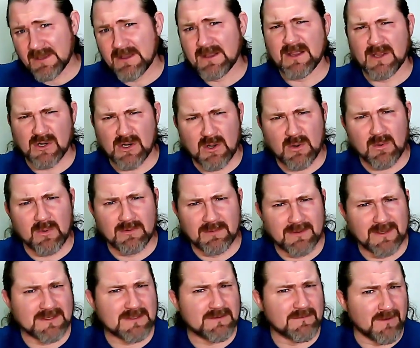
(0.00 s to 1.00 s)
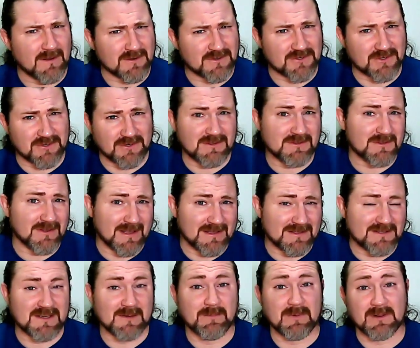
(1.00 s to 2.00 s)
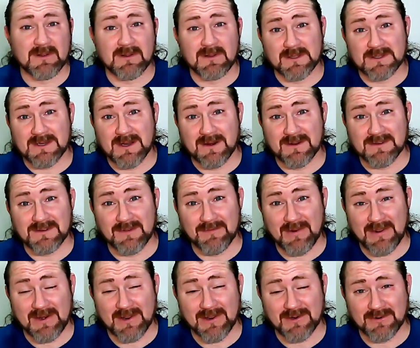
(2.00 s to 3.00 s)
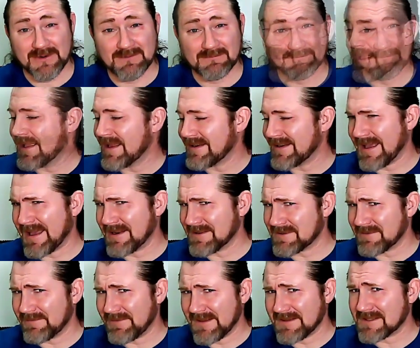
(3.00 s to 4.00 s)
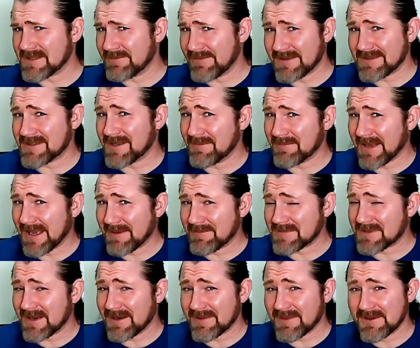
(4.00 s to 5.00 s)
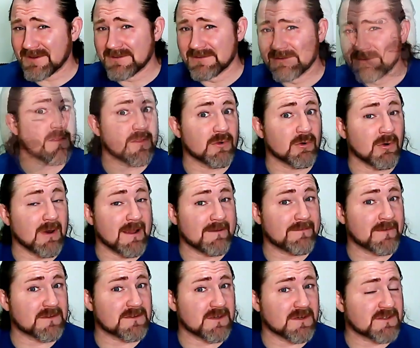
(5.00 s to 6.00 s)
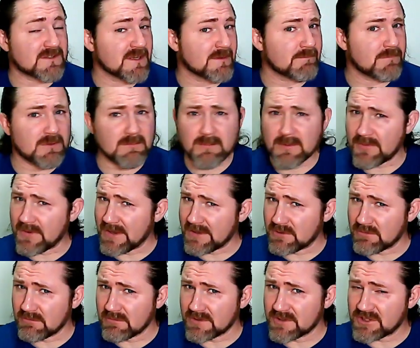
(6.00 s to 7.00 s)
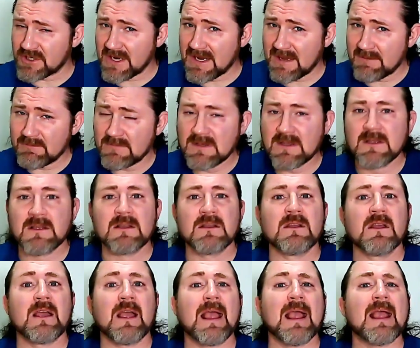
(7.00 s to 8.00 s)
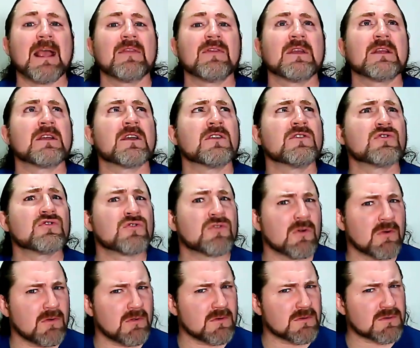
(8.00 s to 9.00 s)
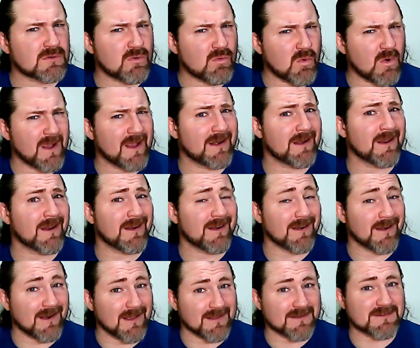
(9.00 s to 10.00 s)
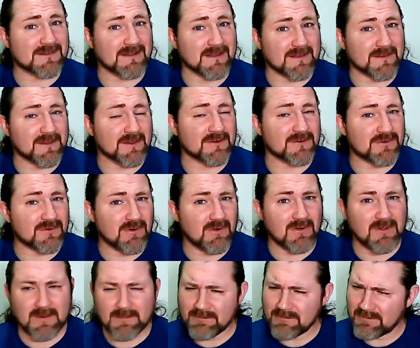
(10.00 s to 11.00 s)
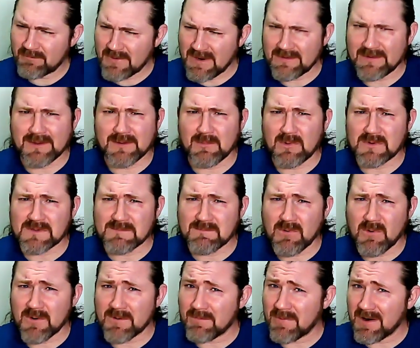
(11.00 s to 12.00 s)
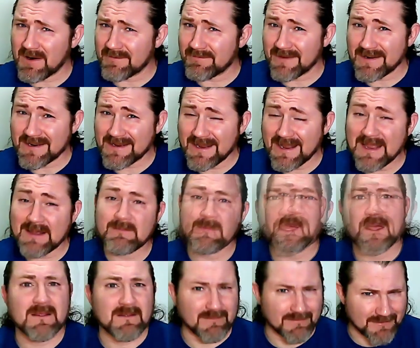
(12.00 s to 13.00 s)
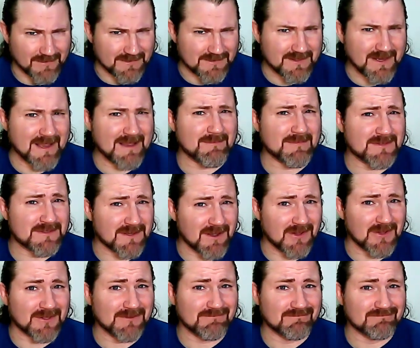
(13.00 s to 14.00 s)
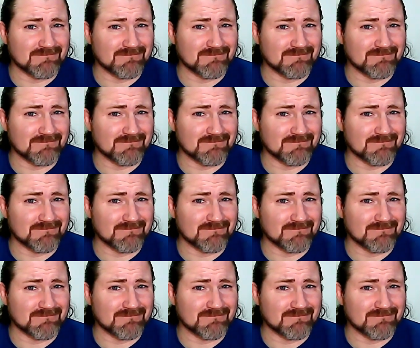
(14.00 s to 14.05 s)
it's functional, so that's typical Atari 7800. Not as offensive as some games are, though. The graphics are simple, but they do the job, and it controls quite nicely. The control, probably the most important part of any game. This game is solid.